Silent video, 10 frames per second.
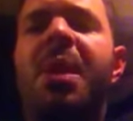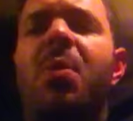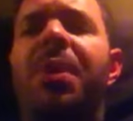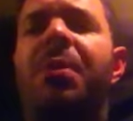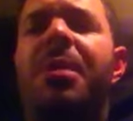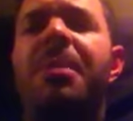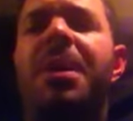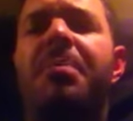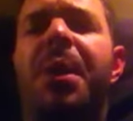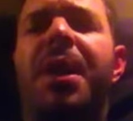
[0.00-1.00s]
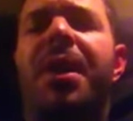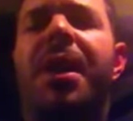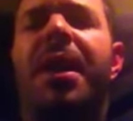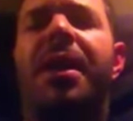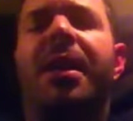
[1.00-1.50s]
What do I mean by
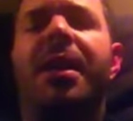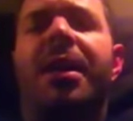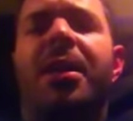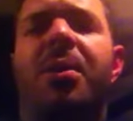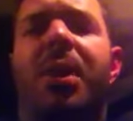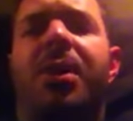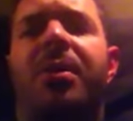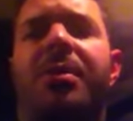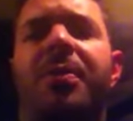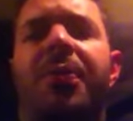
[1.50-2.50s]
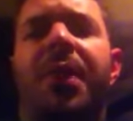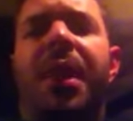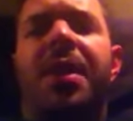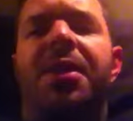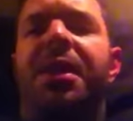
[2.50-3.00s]
that? Well,
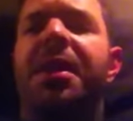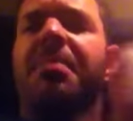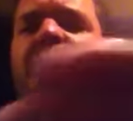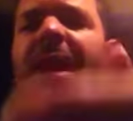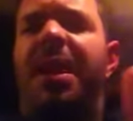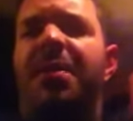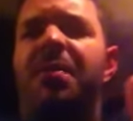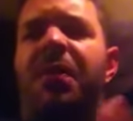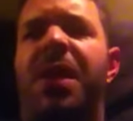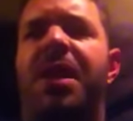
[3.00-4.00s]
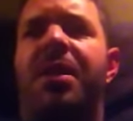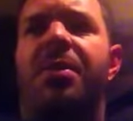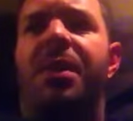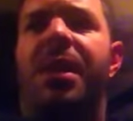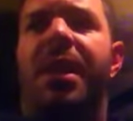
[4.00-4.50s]
instead of making
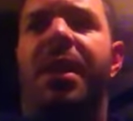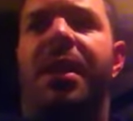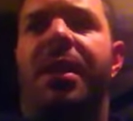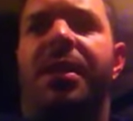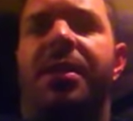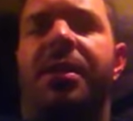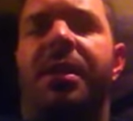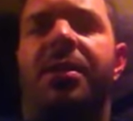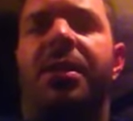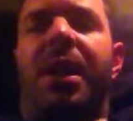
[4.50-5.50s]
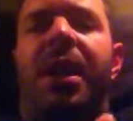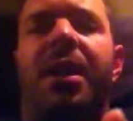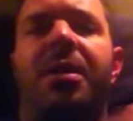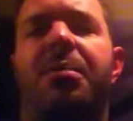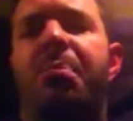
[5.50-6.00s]
videos like this,
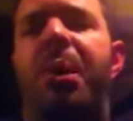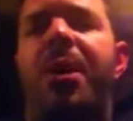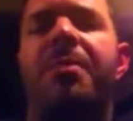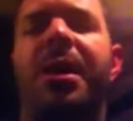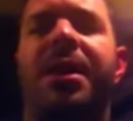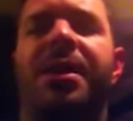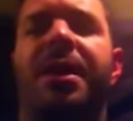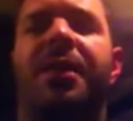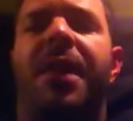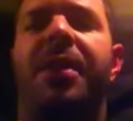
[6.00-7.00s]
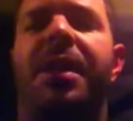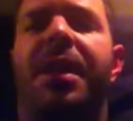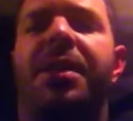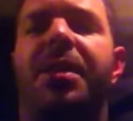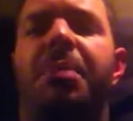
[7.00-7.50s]
okay, and putting myself out there
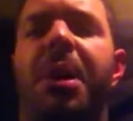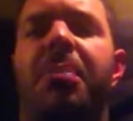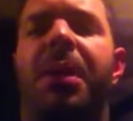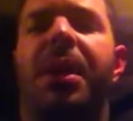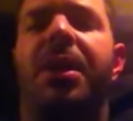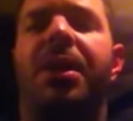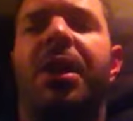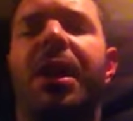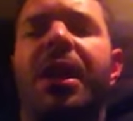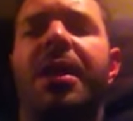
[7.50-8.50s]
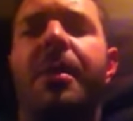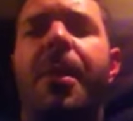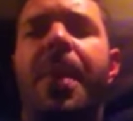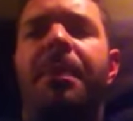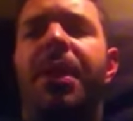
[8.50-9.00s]
to the public and,
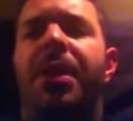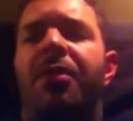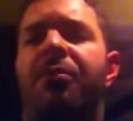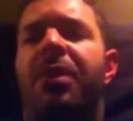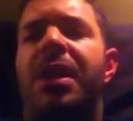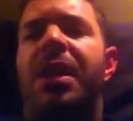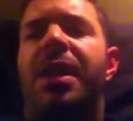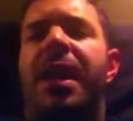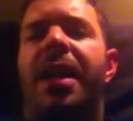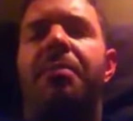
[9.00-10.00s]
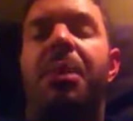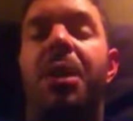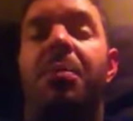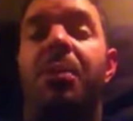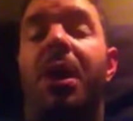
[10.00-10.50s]
really letting
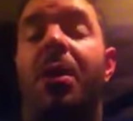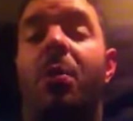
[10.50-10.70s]
people know